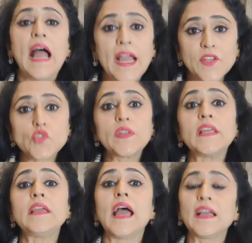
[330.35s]

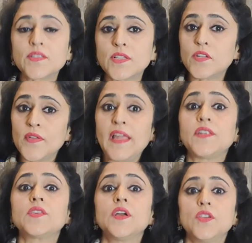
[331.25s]
actually
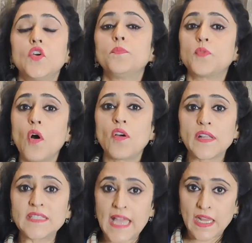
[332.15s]
accelerate your
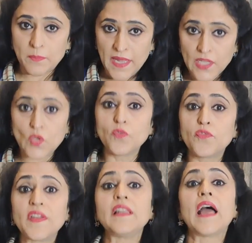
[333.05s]
progress and make you
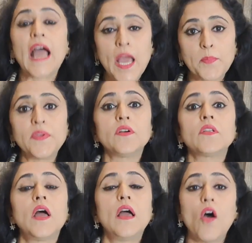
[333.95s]
feel
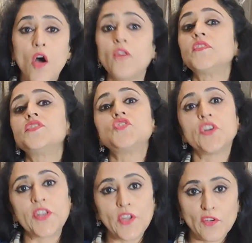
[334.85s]
happier on this
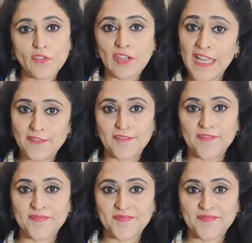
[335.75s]
journey of your life.